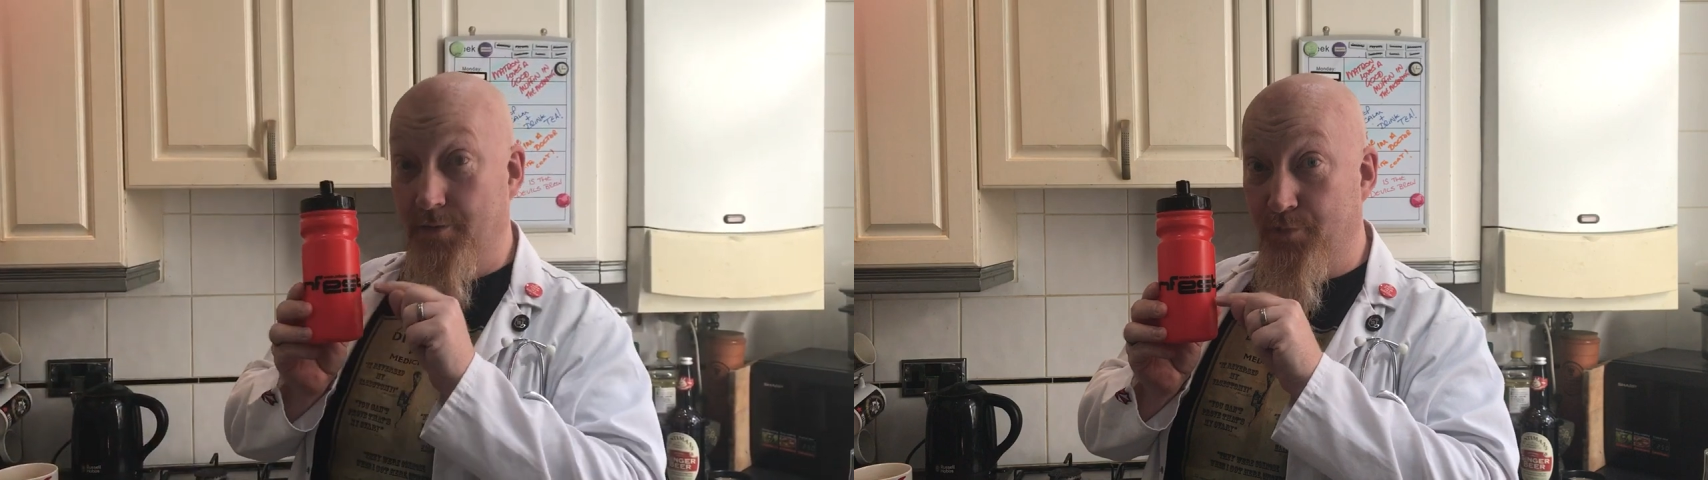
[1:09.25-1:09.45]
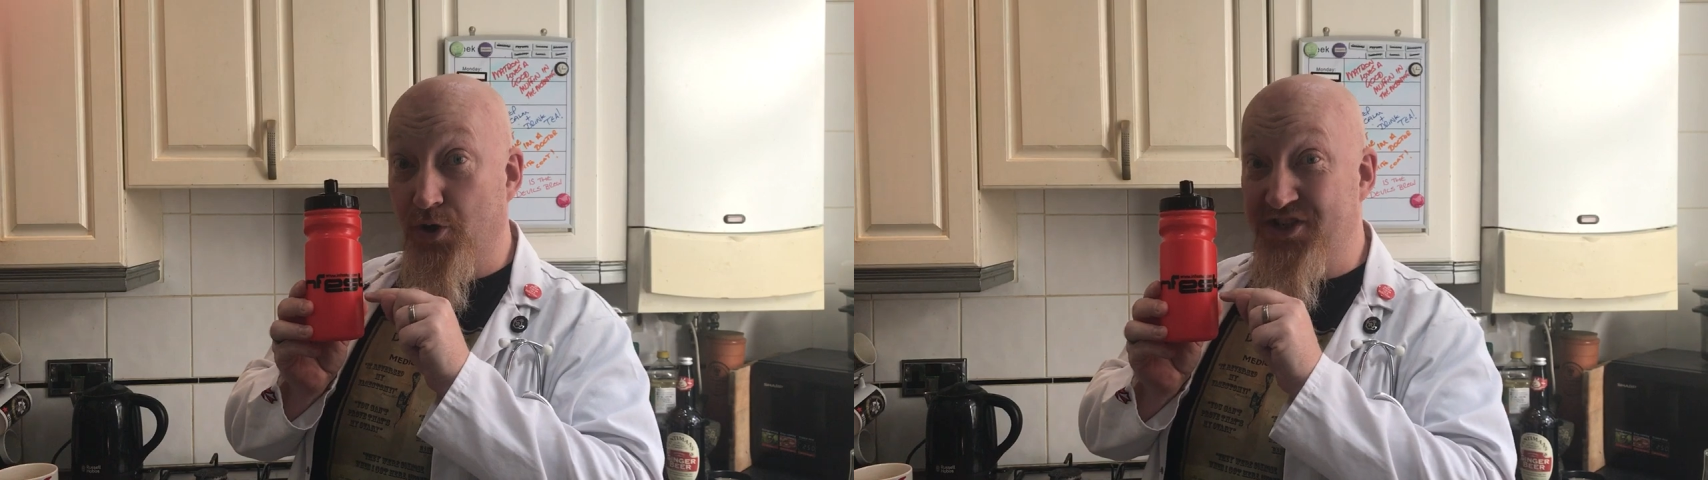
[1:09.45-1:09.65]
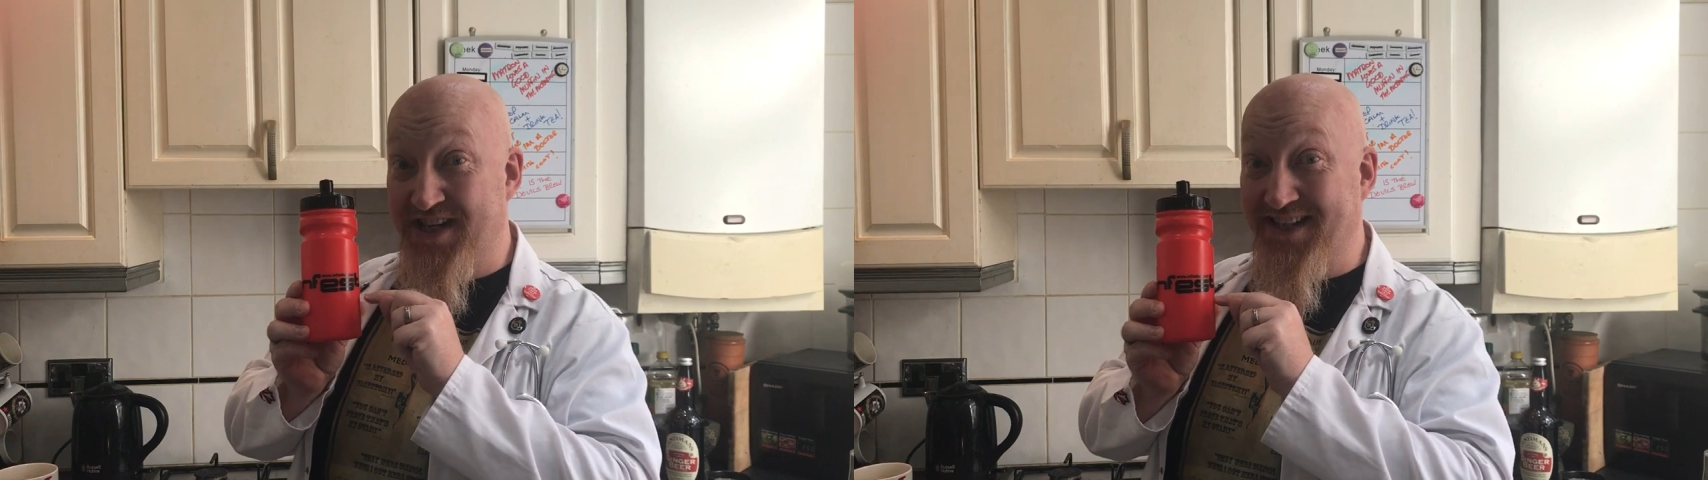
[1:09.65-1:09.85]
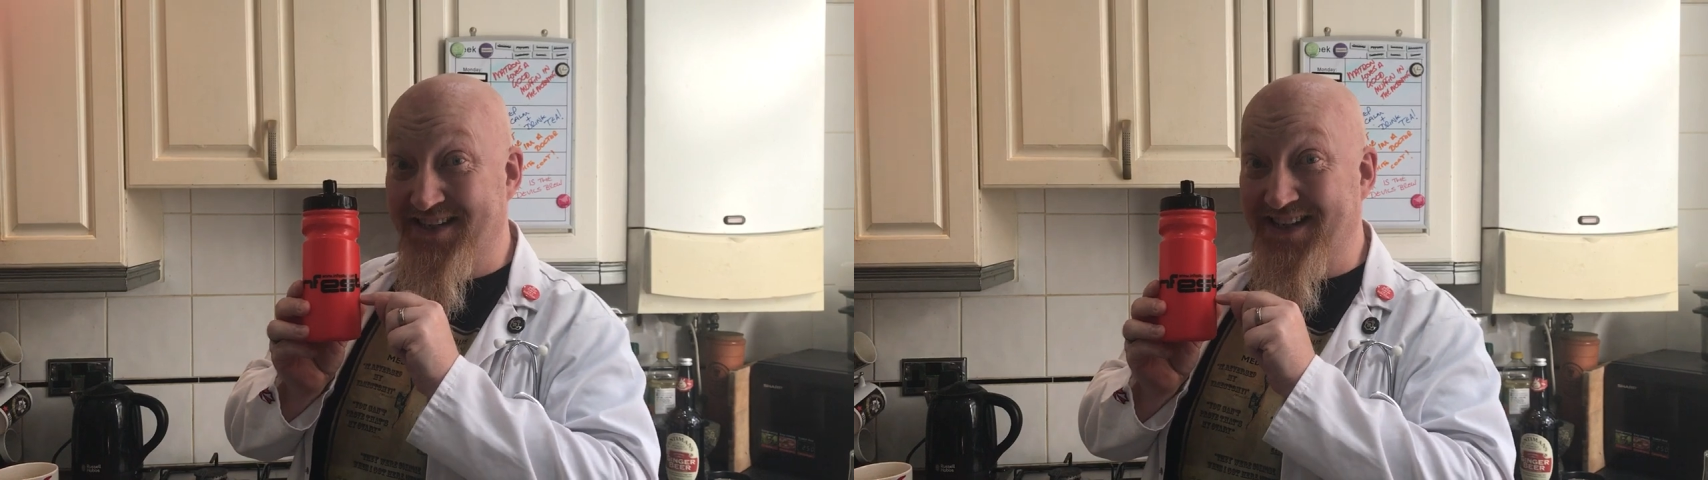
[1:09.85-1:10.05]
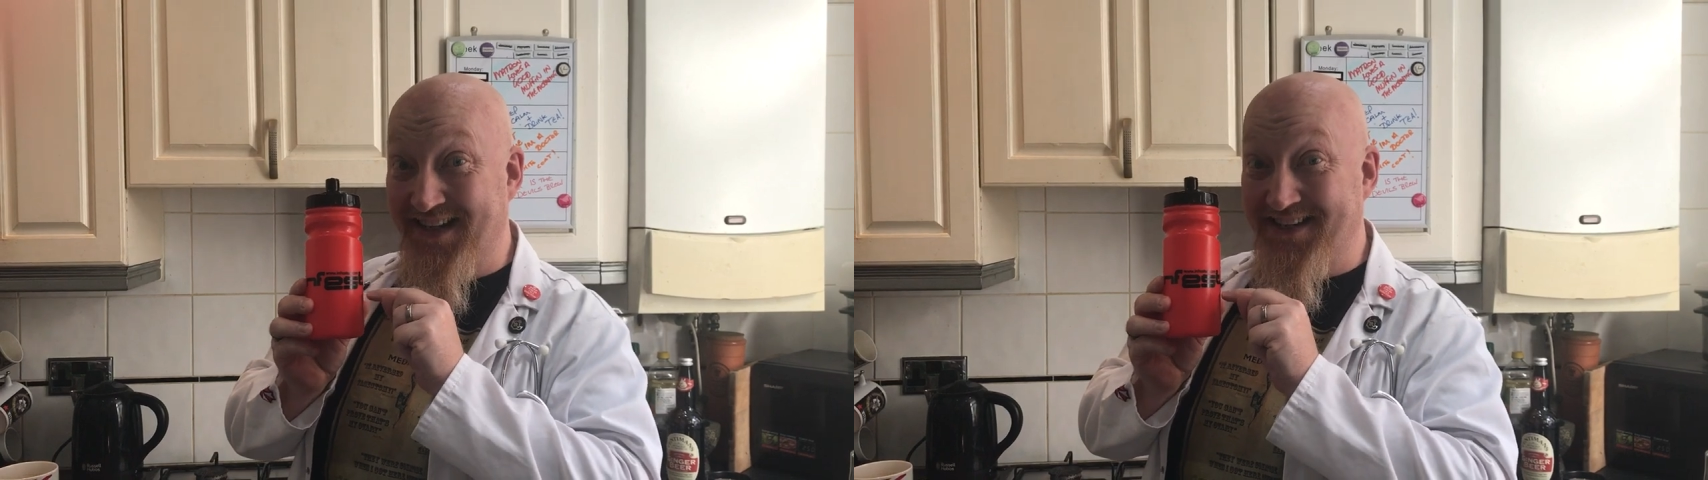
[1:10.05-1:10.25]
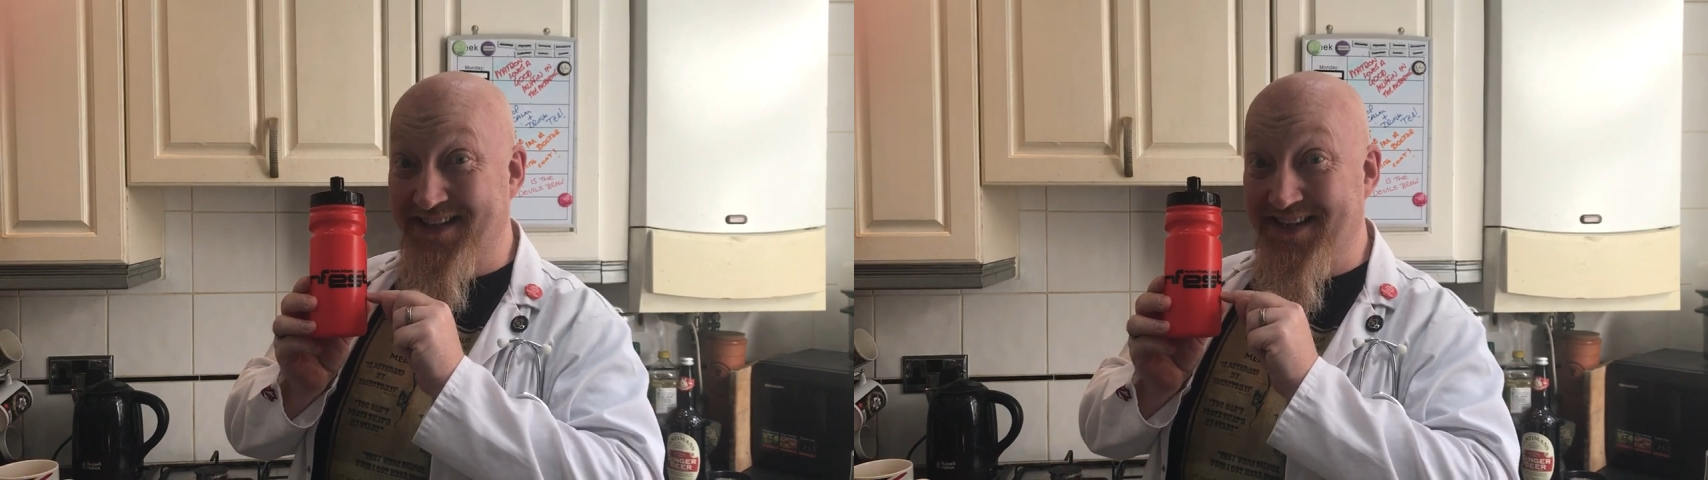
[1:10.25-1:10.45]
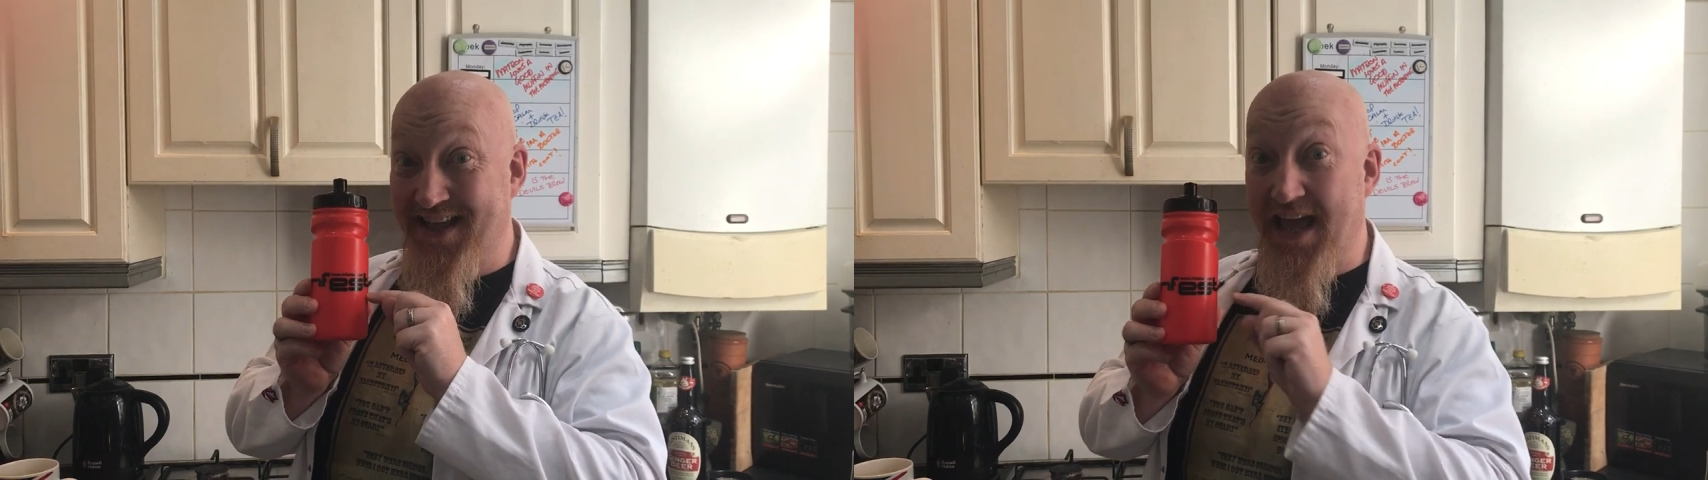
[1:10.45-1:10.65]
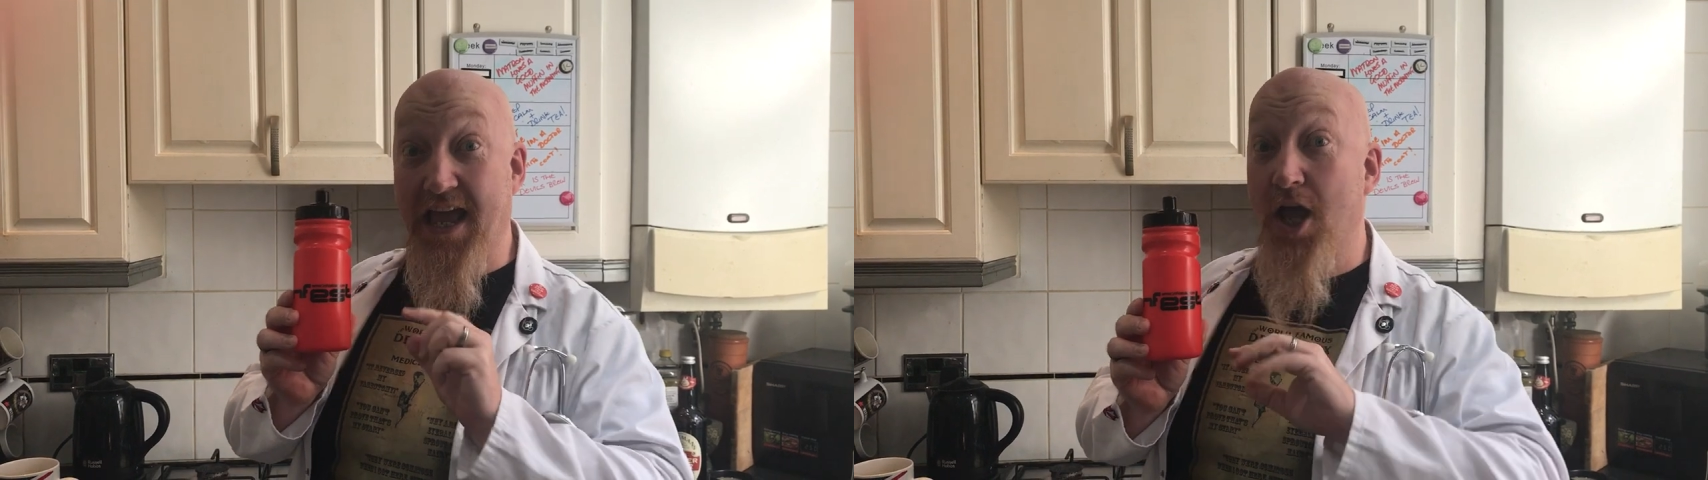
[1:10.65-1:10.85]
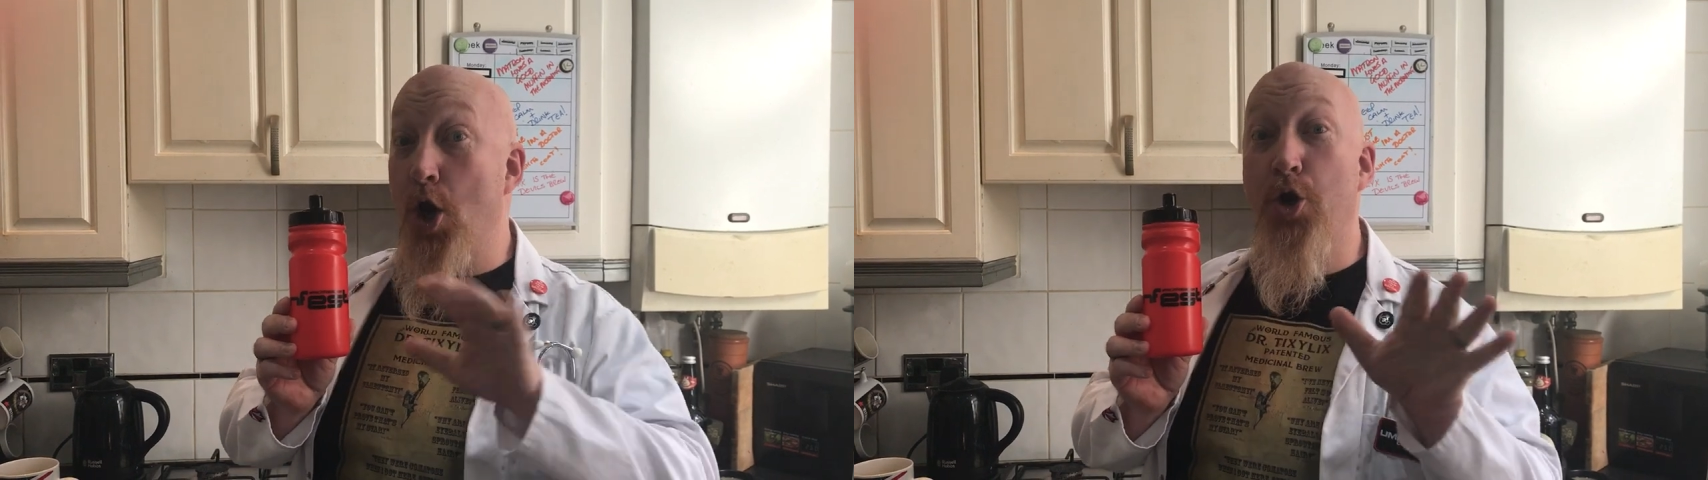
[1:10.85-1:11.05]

Put Tixie Licks in there.